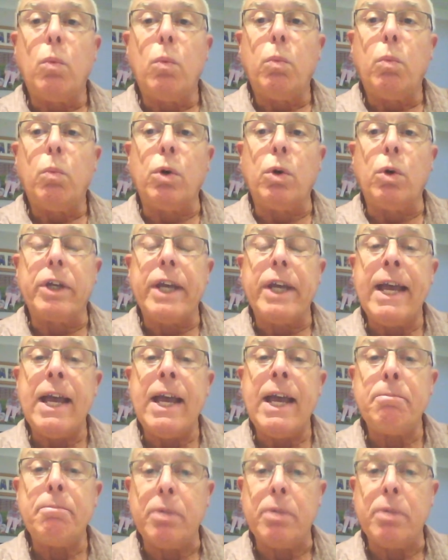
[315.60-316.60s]
What
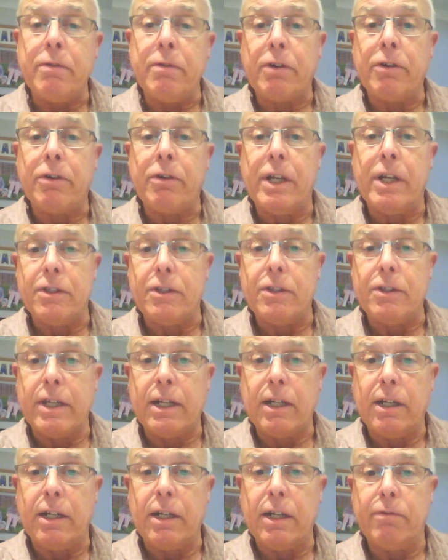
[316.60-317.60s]
can be very
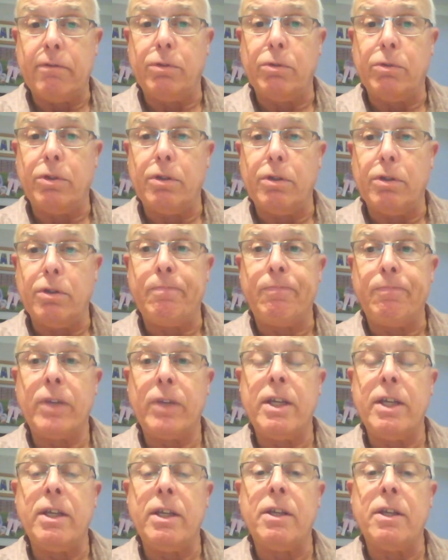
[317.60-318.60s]
unsettling for them
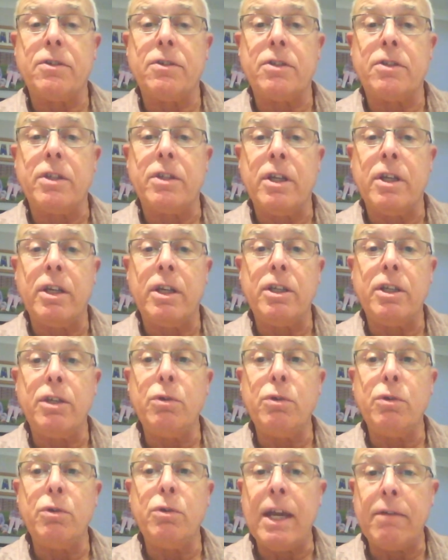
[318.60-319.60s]
is that you
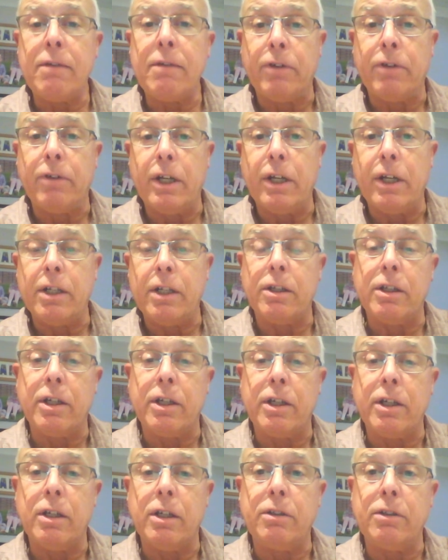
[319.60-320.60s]
can find
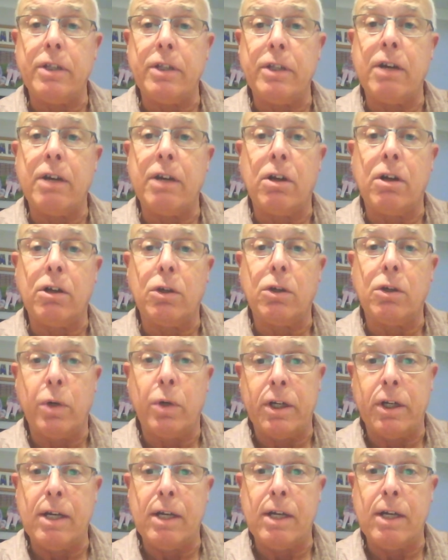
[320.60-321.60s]
that there are
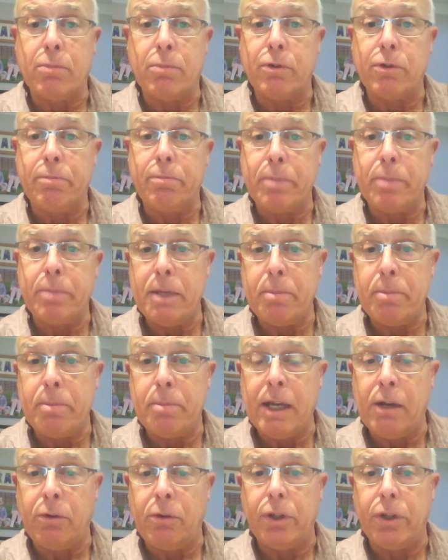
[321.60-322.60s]
quite a number of people
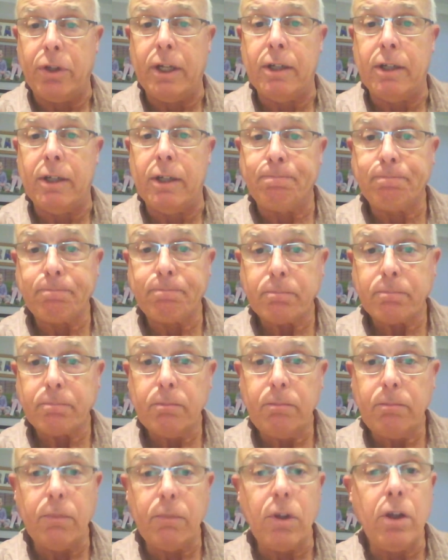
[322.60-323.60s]
out there
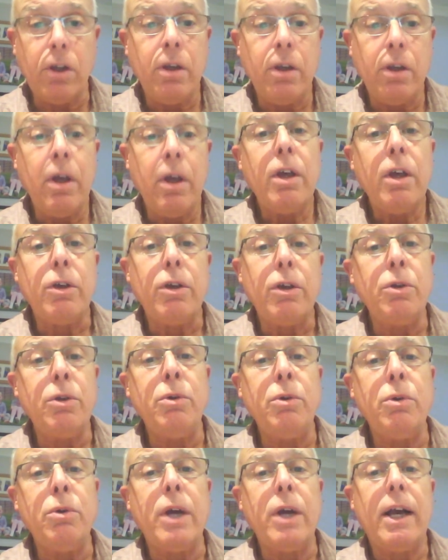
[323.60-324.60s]

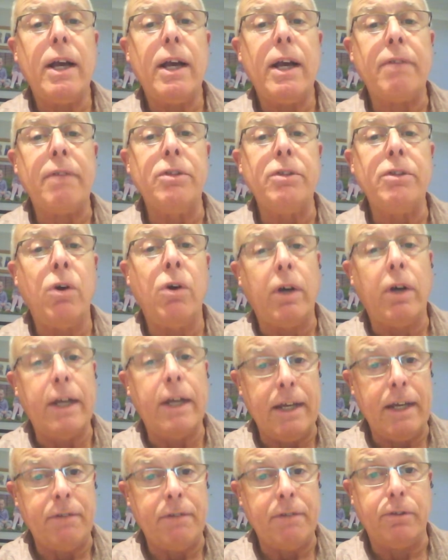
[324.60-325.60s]
who have not
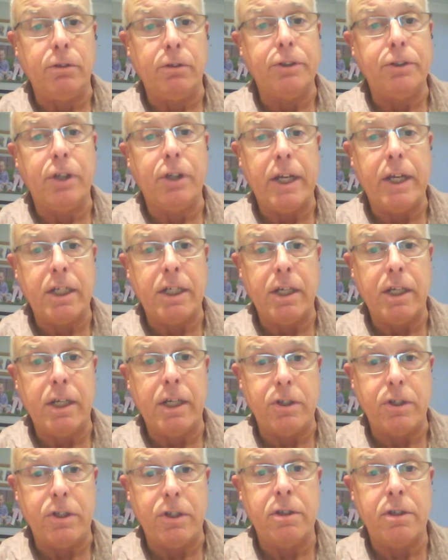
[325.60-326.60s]
had full
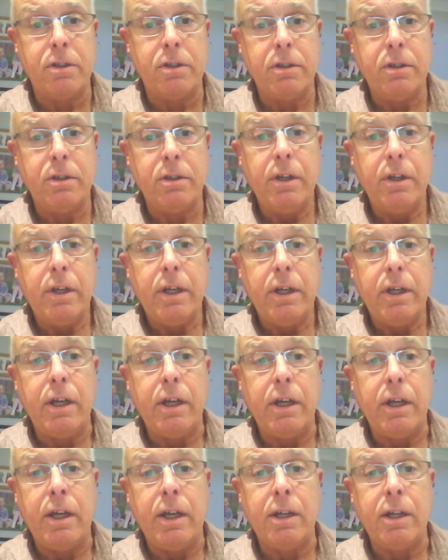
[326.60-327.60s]
diagnoses
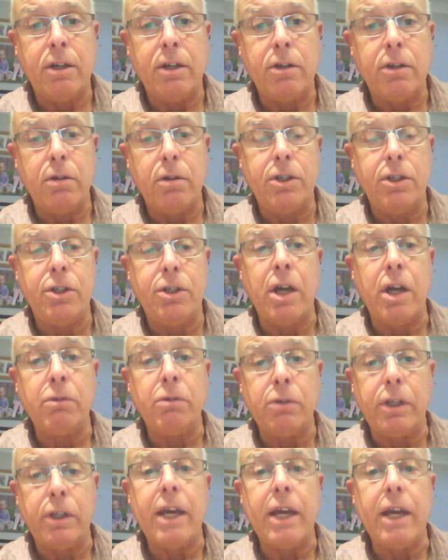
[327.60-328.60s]
and
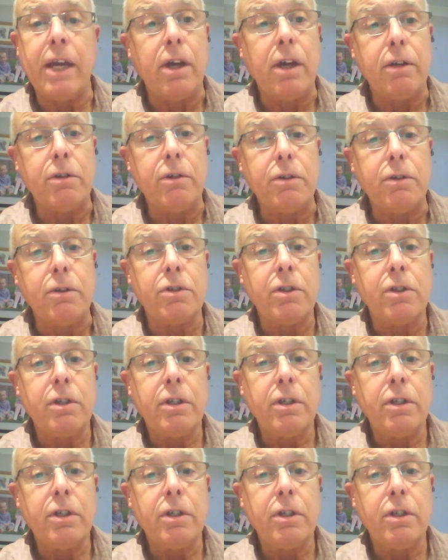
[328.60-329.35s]
don't get those,